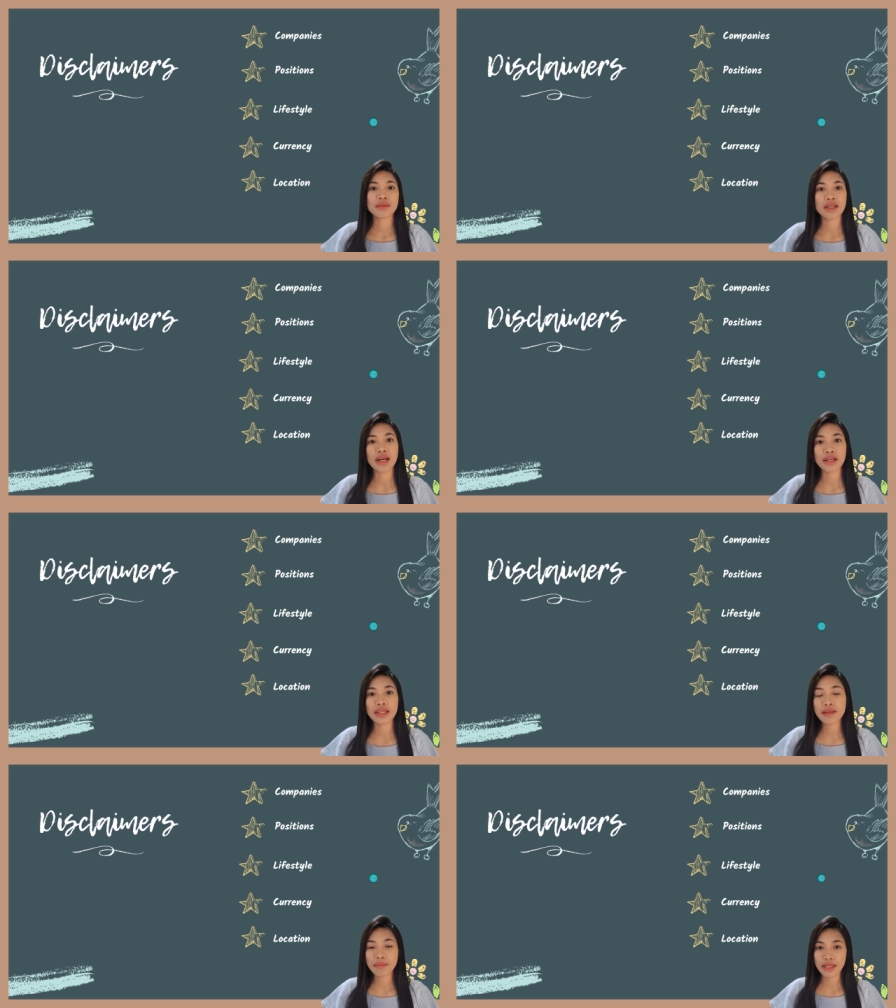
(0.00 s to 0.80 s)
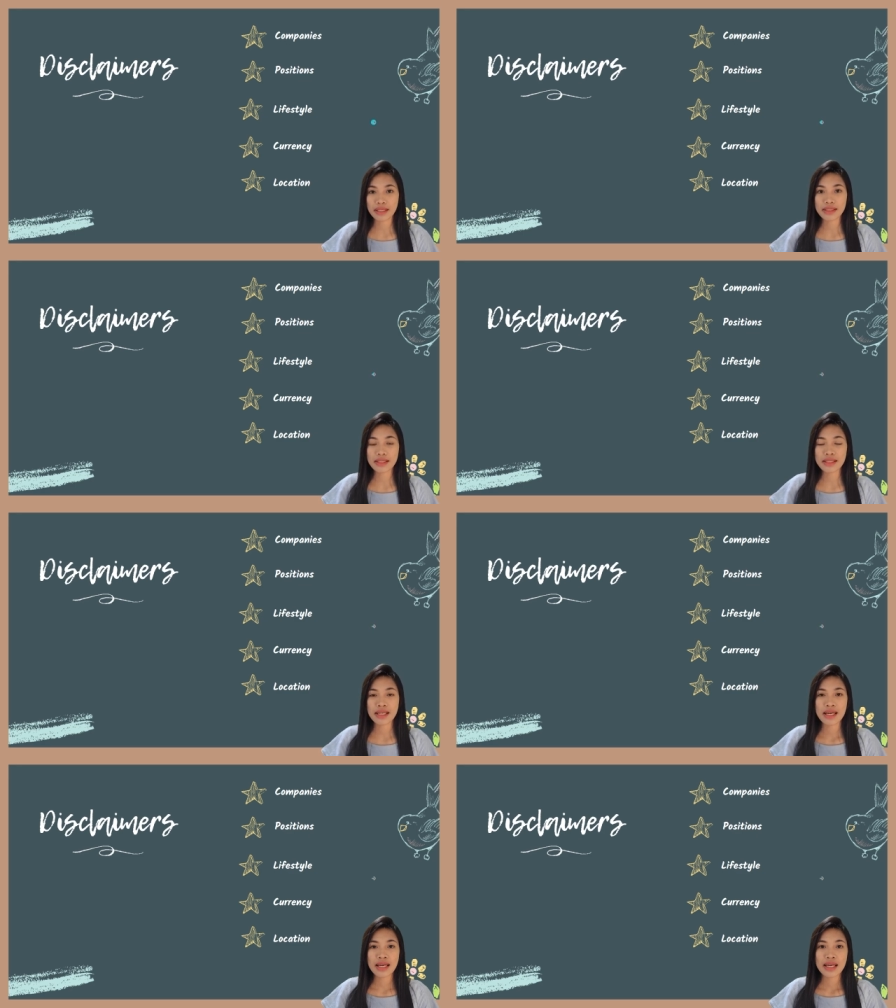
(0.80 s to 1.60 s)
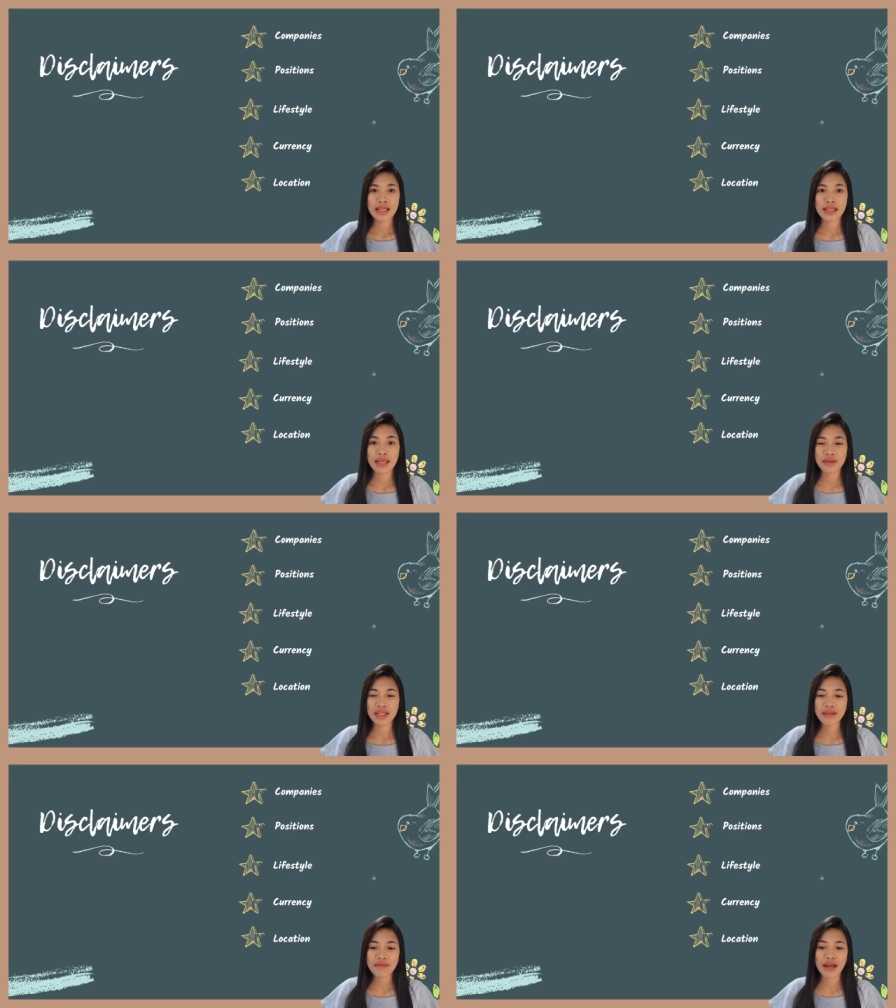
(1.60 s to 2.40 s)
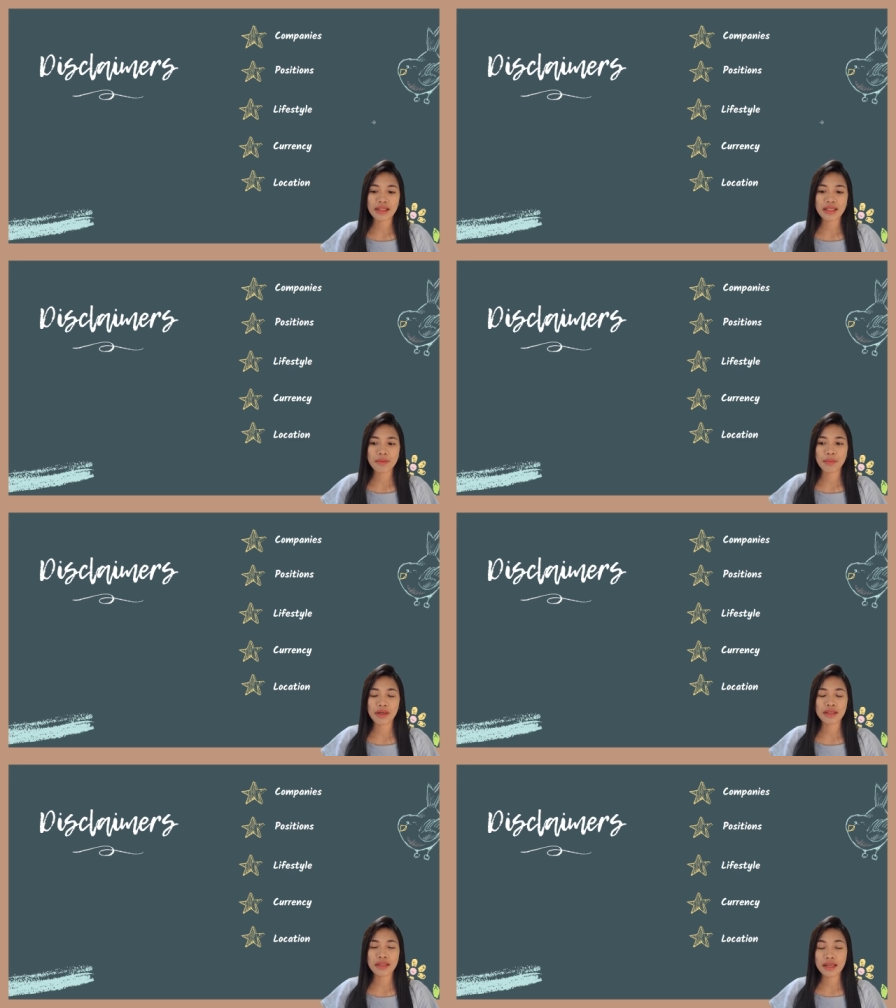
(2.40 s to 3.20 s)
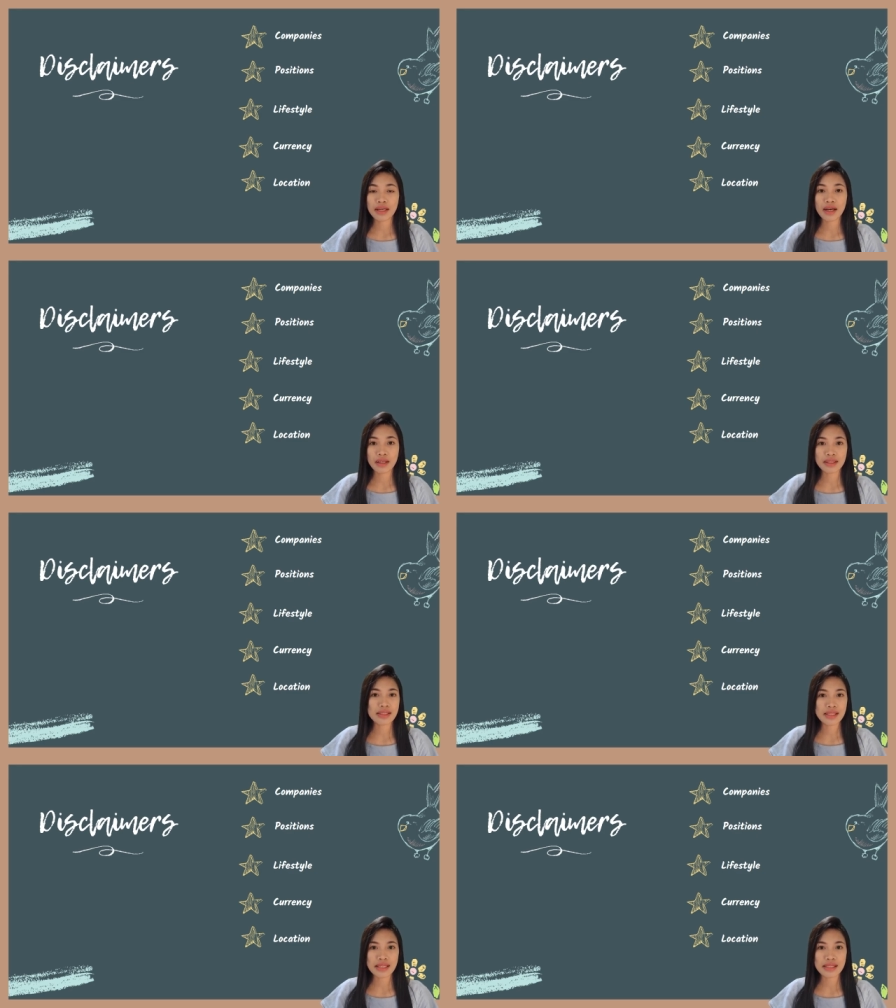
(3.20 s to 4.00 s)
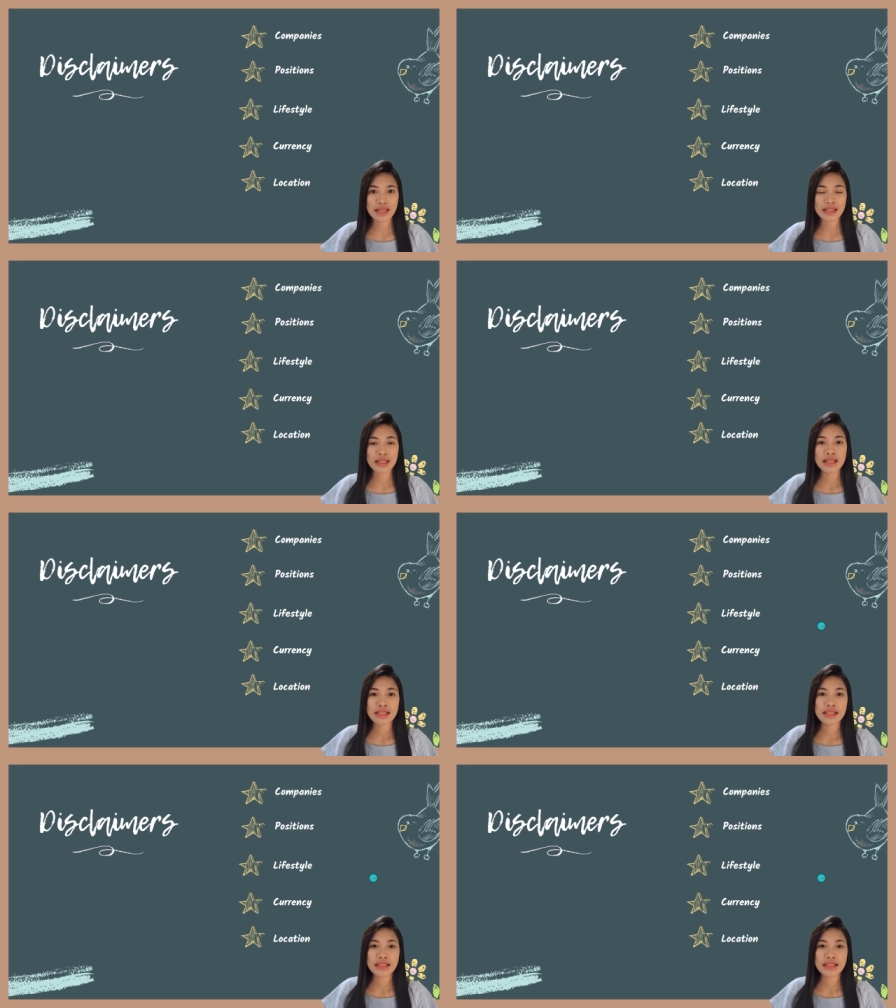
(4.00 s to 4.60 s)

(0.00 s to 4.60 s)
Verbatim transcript: Regarding bills, they really vary depending on the season.